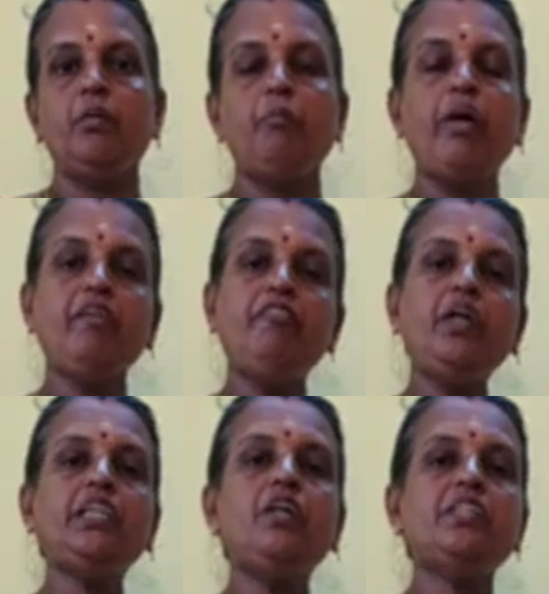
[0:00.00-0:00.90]
By
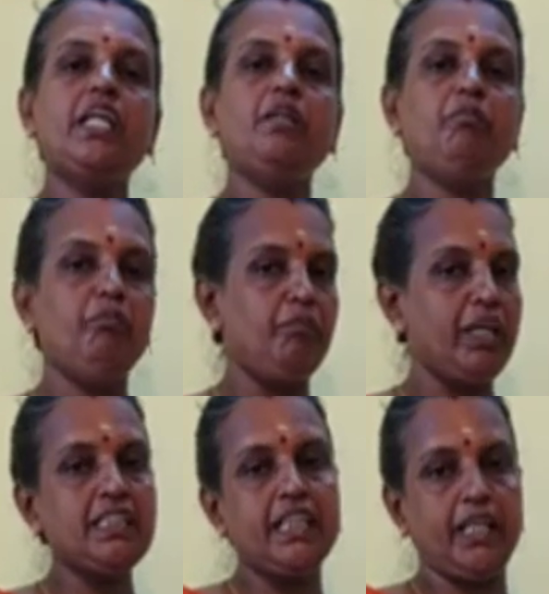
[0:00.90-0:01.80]
4,000
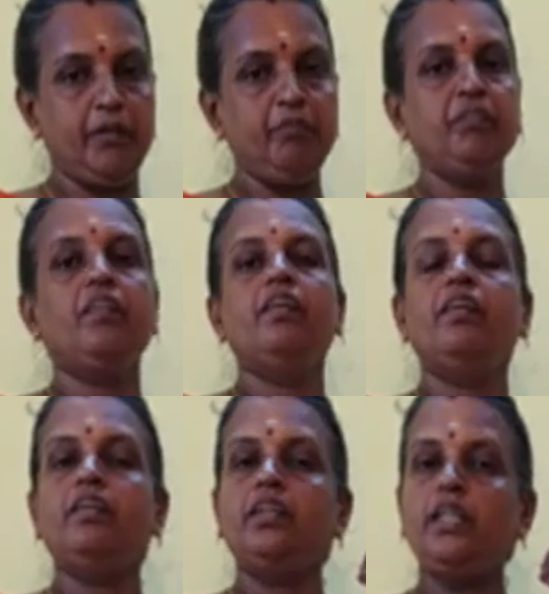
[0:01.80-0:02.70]
BC,
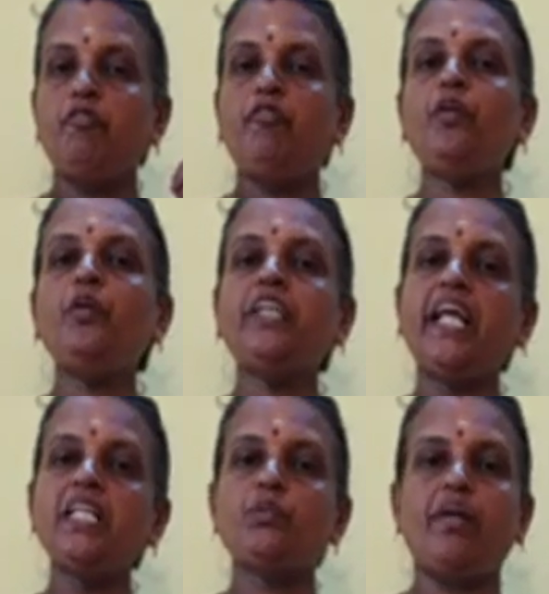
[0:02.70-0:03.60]
the fruit
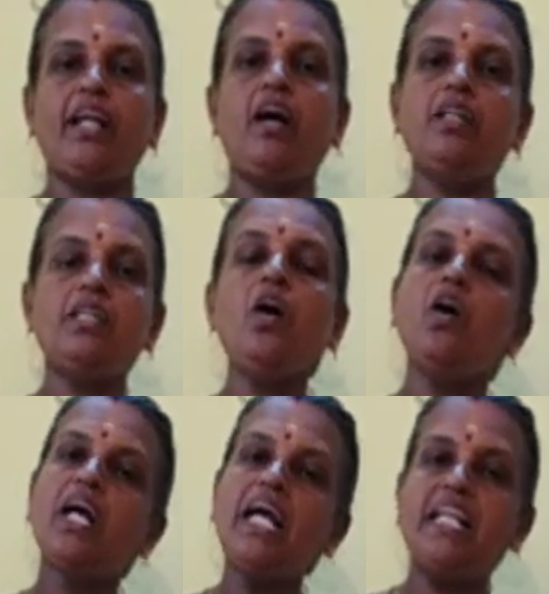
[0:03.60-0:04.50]
trees were also
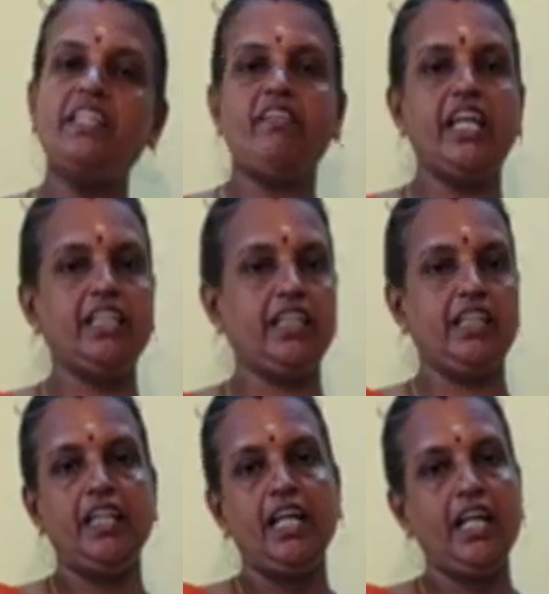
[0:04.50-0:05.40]

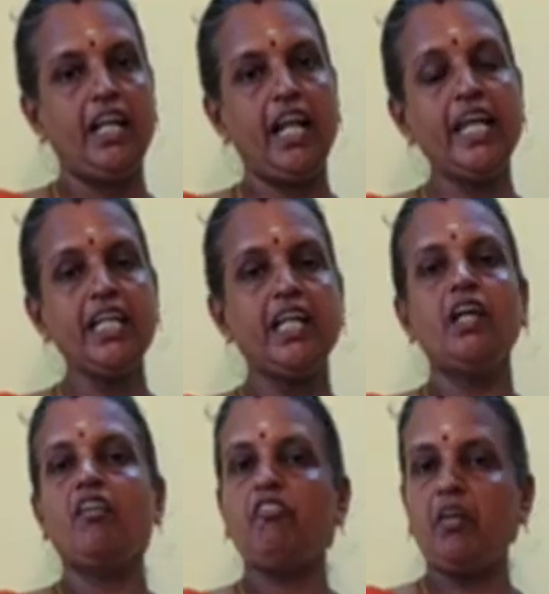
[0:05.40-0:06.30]
cultivated like
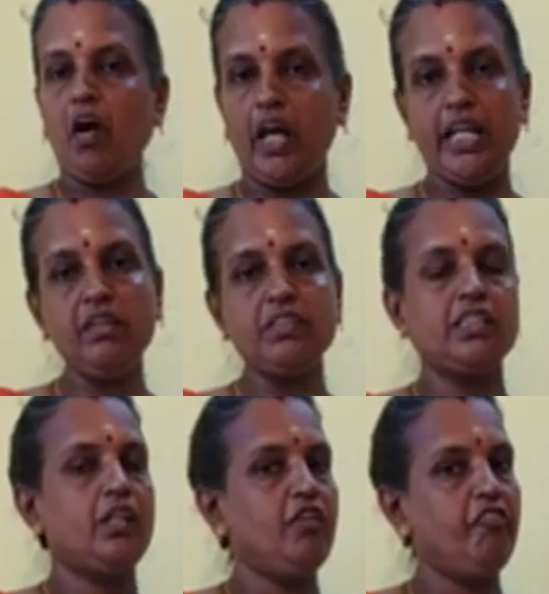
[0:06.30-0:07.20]

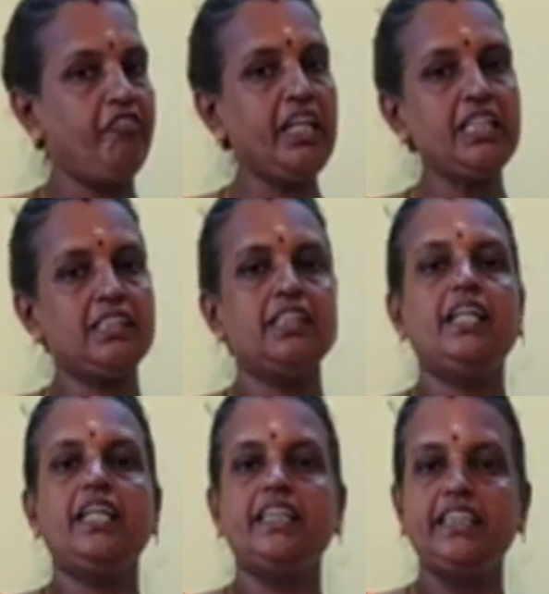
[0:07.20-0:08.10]
olives, figs,
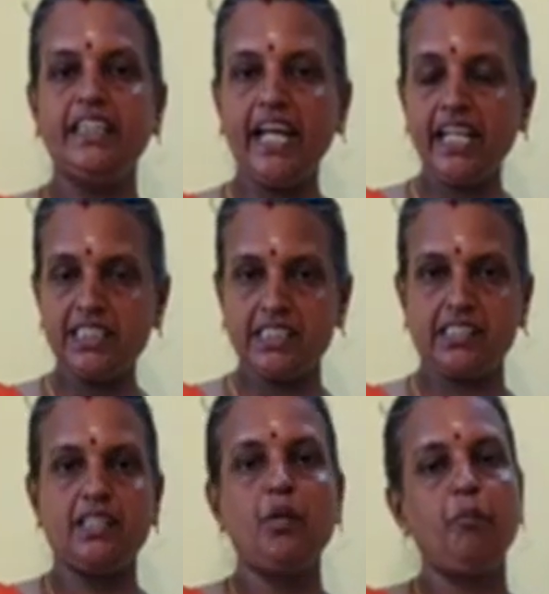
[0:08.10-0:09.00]

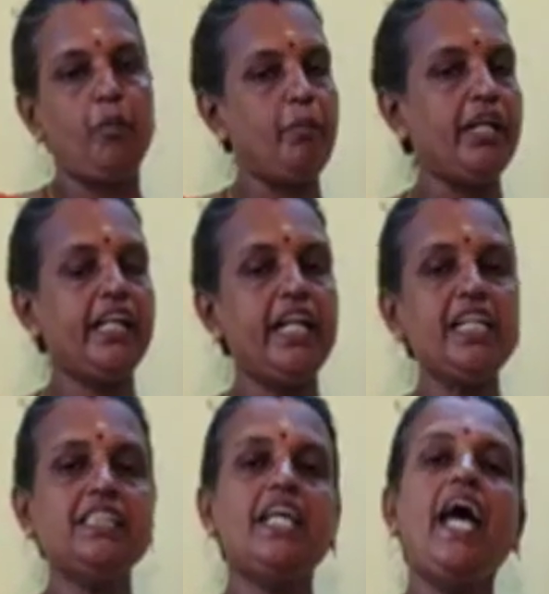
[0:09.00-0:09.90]
dates,
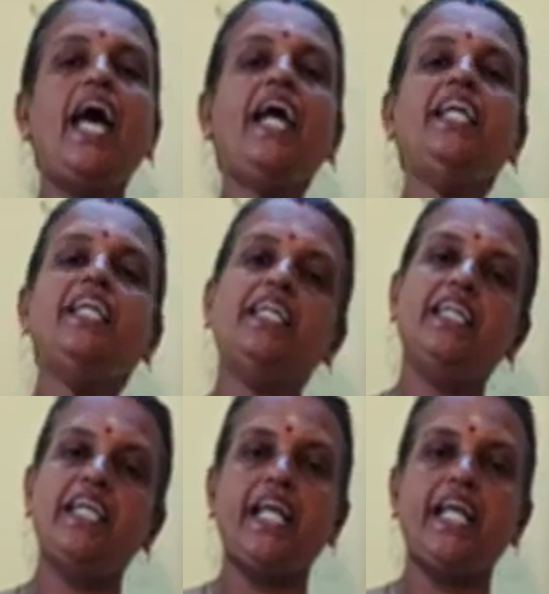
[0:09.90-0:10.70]
pomegranates and